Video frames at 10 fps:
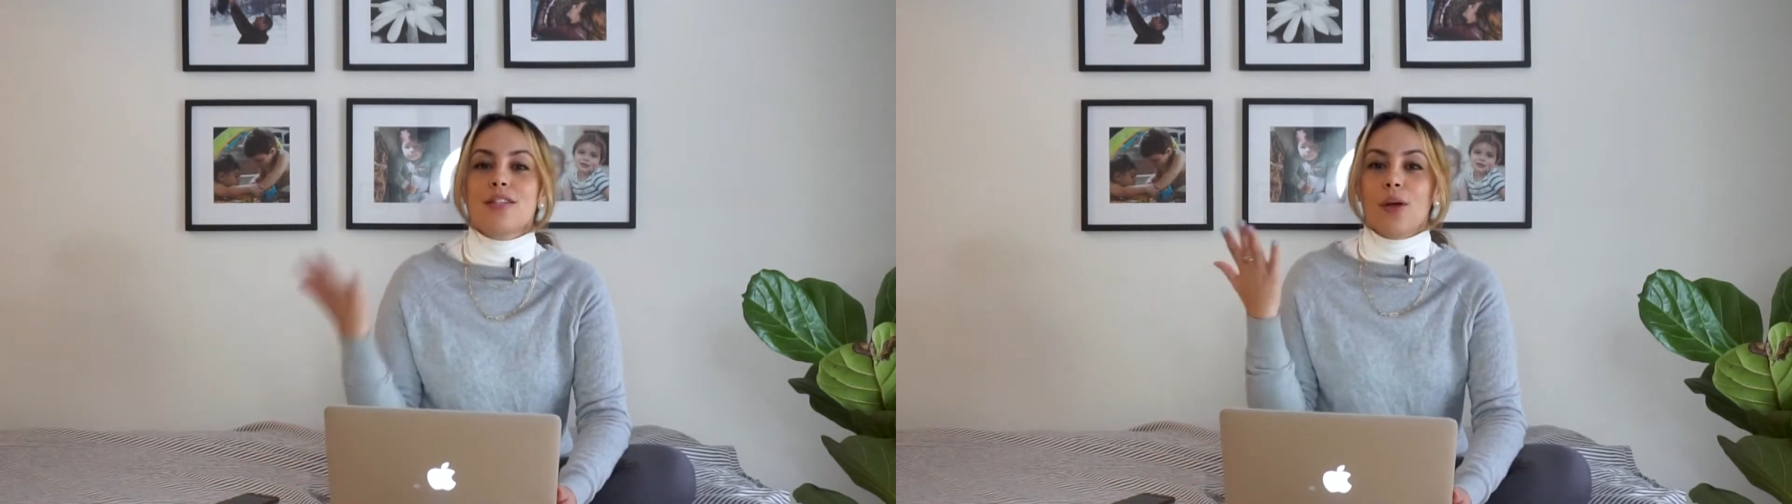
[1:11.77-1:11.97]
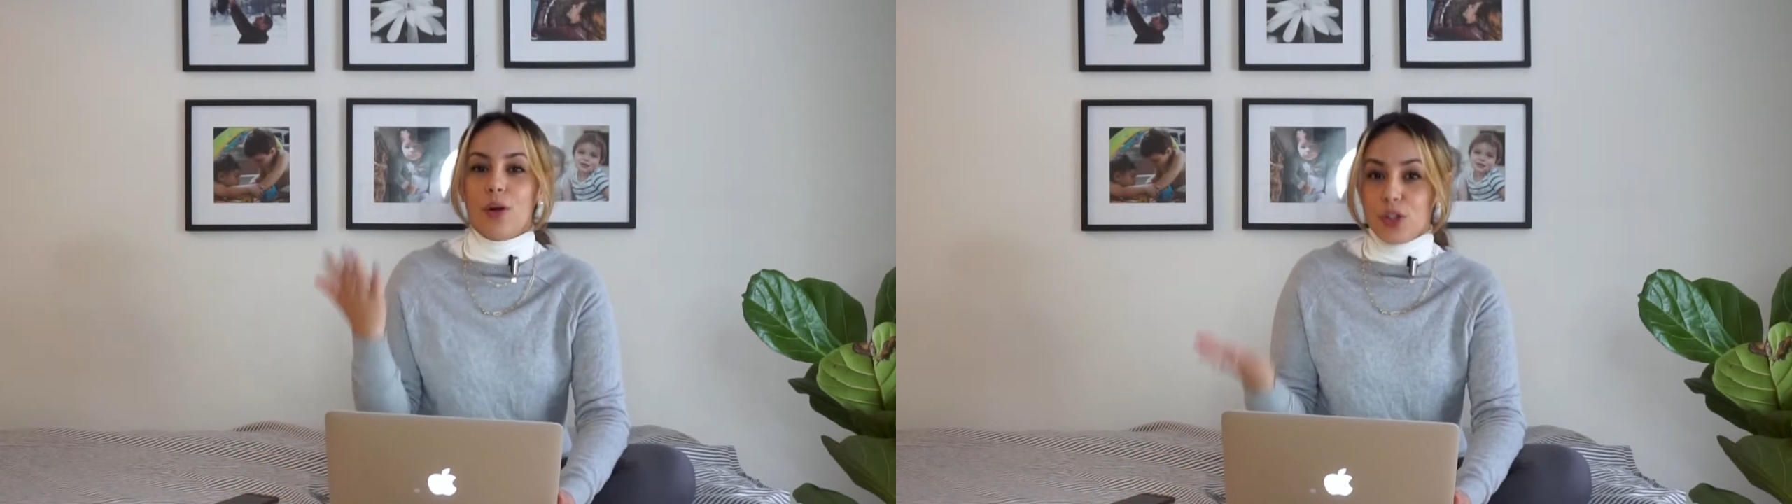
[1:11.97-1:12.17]

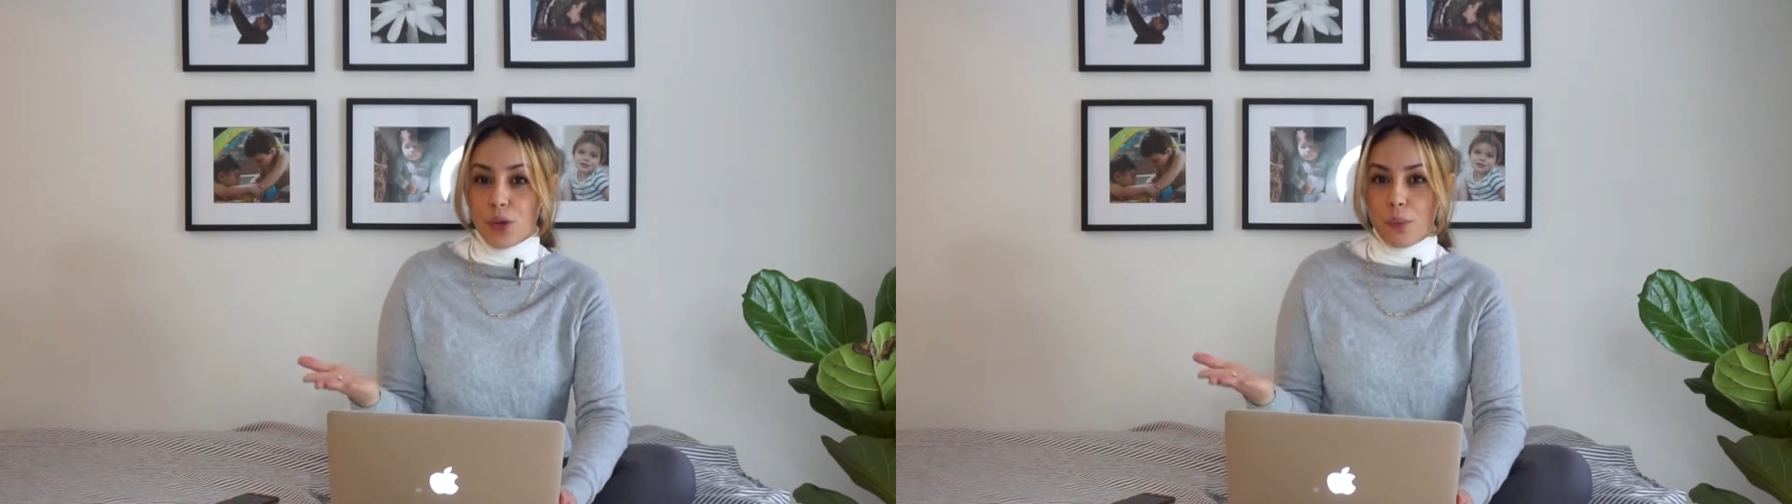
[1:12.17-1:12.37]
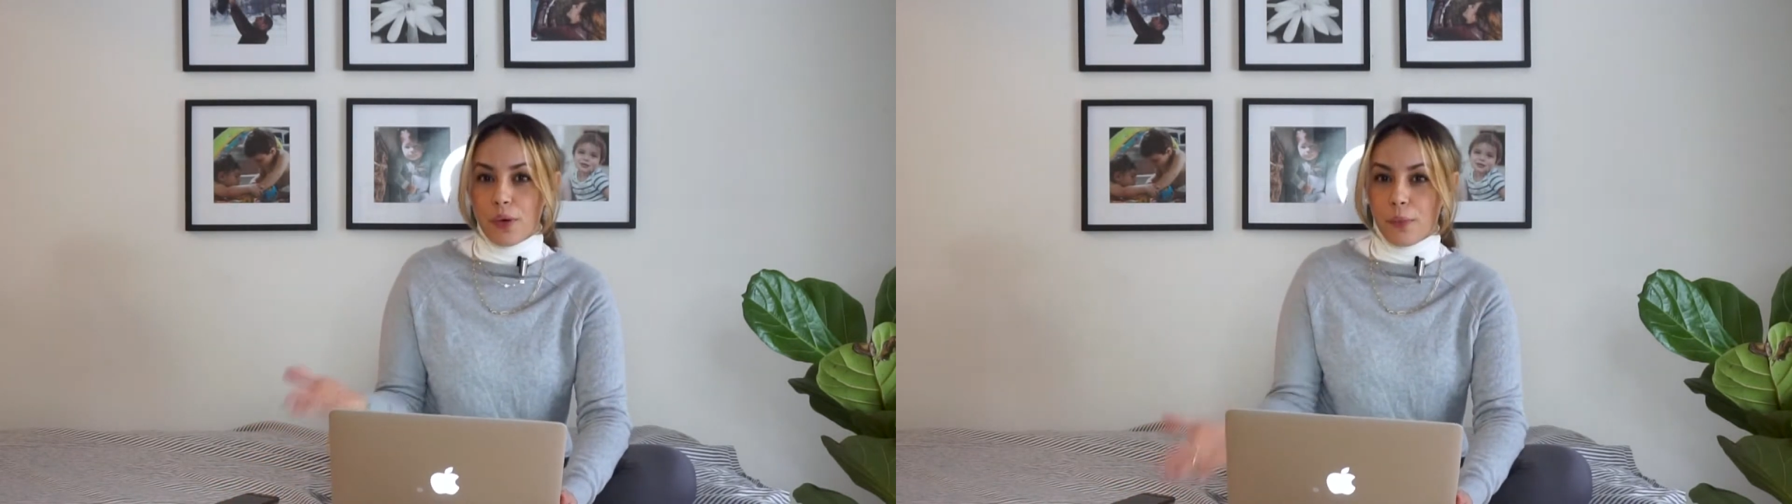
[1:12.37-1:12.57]
so
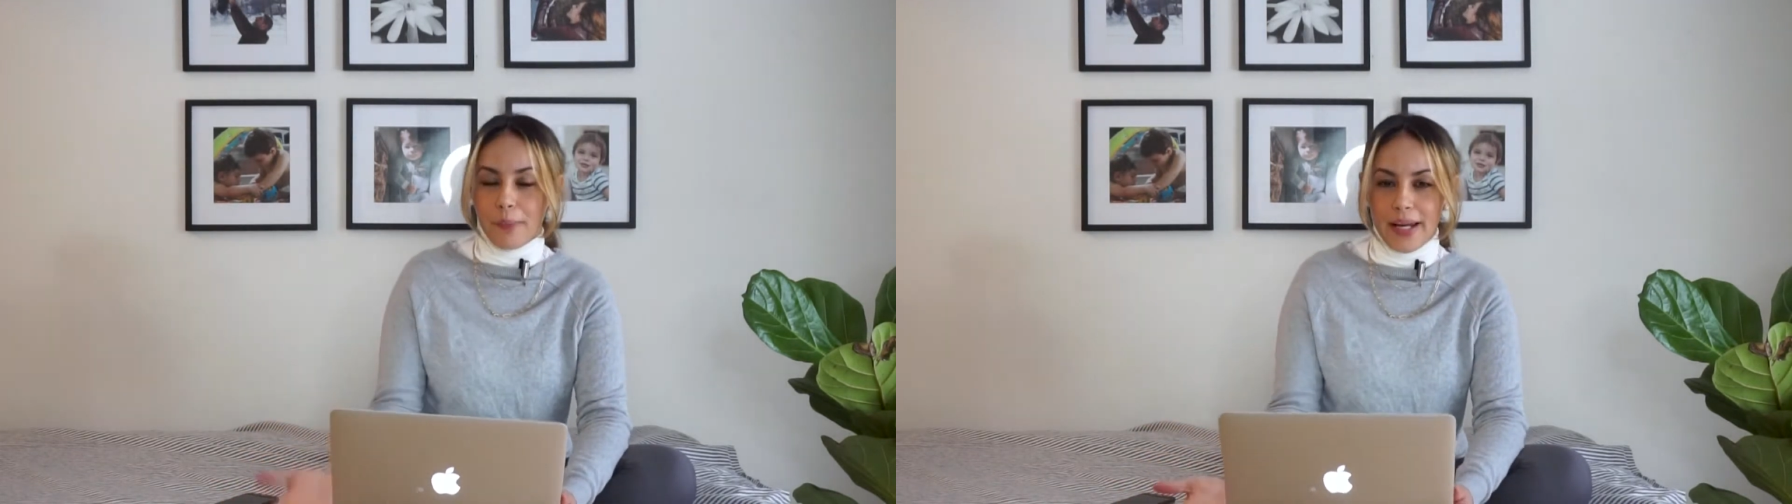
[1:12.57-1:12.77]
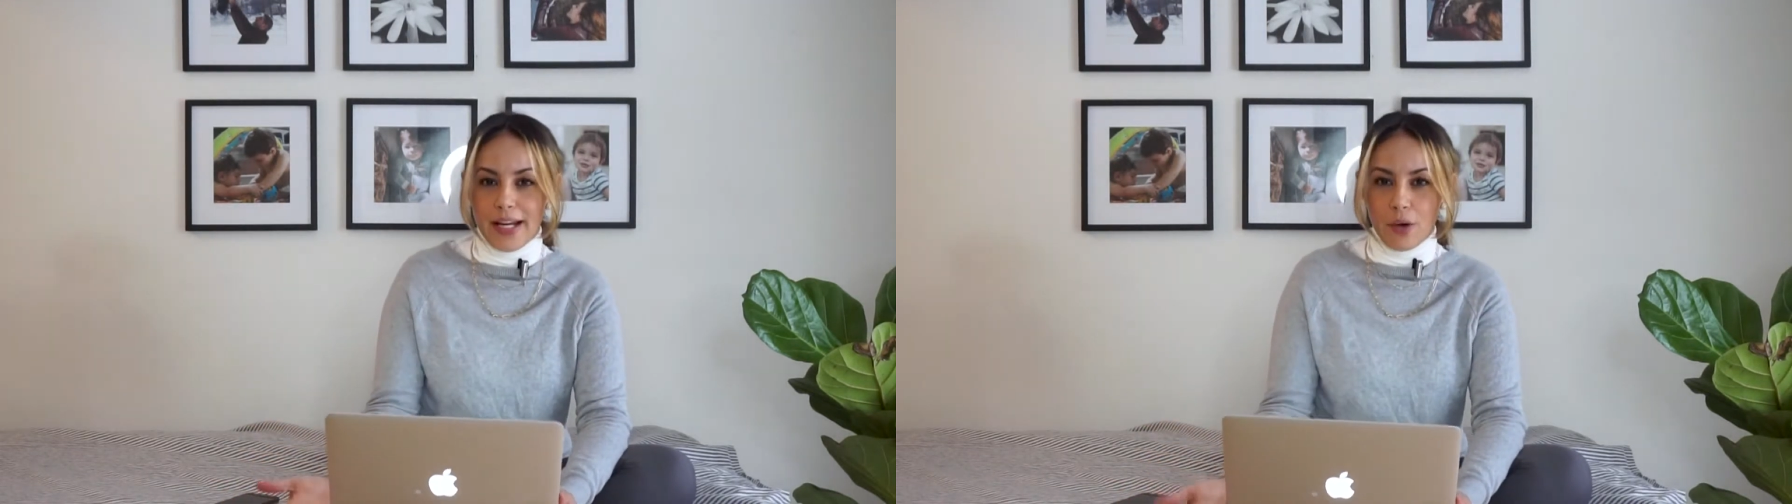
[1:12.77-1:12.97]
you will be